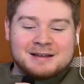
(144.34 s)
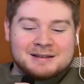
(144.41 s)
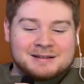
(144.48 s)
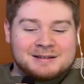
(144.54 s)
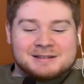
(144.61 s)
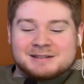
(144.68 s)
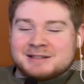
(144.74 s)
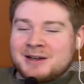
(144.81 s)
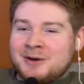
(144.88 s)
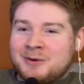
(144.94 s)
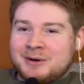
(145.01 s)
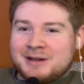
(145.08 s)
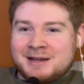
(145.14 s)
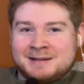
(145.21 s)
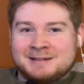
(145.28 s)
so
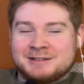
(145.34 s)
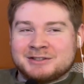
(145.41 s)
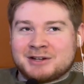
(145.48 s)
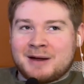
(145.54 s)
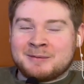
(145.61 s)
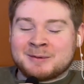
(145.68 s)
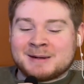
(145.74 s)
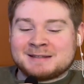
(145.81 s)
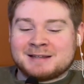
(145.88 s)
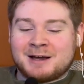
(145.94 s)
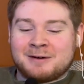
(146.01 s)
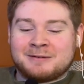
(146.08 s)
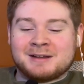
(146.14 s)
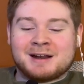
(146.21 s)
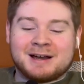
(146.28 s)
describing myself
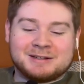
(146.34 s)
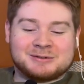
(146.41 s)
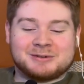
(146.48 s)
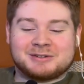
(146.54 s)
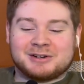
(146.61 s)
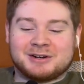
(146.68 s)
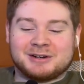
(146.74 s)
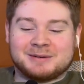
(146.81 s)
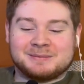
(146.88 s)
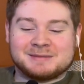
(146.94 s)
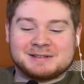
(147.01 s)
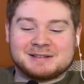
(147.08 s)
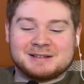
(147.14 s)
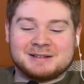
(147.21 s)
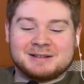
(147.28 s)
in high school terms
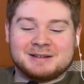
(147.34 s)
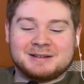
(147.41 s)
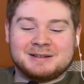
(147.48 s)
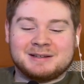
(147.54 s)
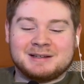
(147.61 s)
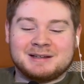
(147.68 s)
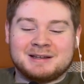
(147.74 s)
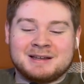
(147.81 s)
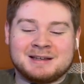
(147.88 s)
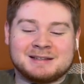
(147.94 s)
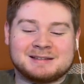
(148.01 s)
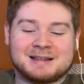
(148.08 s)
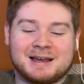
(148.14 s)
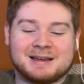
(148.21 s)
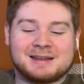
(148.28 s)
is
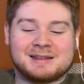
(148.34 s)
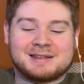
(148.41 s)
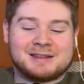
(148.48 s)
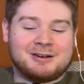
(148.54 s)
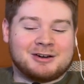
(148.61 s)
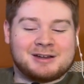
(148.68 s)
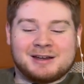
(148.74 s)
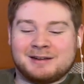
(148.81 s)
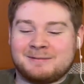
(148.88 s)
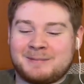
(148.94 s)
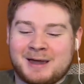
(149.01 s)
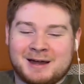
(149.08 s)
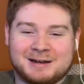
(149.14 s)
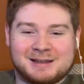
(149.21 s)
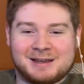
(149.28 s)
like theater kid,
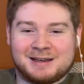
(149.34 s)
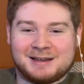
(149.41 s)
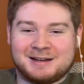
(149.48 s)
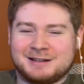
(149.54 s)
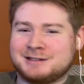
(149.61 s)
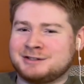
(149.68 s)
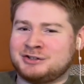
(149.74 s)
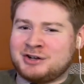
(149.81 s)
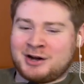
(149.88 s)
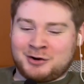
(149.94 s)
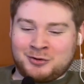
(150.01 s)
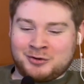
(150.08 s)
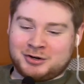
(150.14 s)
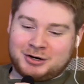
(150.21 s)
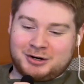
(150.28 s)
band kid, general
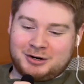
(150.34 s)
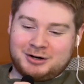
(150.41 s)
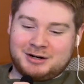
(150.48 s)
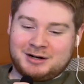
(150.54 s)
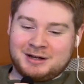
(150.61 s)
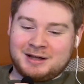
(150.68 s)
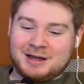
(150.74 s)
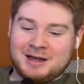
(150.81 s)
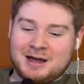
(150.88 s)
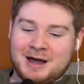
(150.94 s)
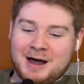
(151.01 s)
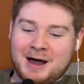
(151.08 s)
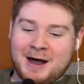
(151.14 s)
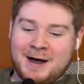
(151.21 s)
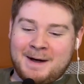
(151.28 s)
nerd.
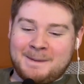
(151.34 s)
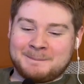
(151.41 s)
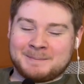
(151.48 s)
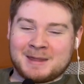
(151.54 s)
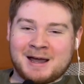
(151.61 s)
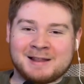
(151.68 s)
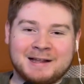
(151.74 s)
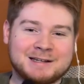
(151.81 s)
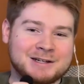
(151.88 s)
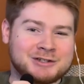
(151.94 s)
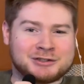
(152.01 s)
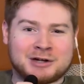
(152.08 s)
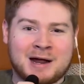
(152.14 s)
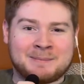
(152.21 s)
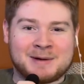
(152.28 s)
I like to
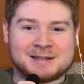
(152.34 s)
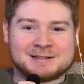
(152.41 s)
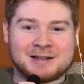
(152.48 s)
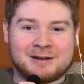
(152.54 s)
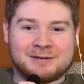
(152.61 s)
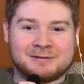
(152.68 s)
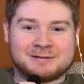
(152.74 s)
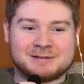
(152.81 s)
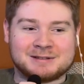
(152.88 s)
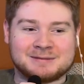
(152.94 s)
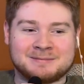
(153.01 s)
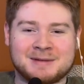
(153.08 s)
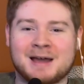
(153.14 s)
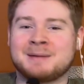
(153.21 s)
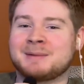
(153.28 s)
describe myself
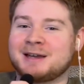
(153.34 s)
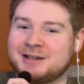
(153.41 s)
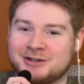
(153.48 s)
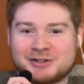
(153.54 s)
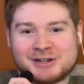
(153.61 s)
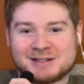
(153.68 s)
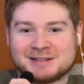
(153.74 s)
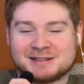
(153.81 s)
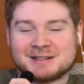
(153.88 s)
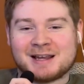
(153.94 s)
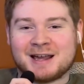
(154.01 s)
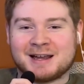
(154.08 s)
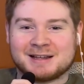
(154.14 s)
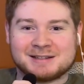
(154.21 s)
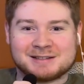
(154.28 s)
and my interests
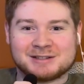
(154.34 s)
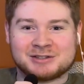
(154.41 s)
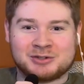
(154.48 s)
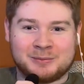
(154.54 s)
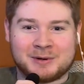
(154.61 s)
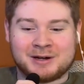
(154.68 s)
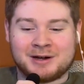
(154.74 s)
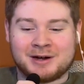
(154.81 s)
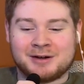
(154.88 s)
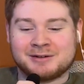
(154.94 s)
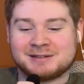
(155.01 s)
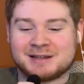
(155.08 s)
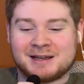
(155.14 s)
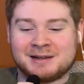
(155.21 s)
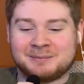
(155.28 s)
as superheroes
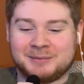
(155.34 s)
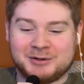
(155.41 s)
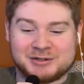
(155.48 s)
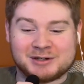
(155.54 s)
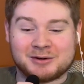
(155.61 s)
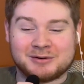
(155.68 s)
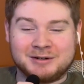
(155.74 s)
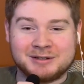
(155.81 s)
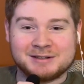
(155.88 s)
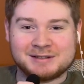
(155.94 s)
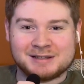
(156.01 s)
and musicals.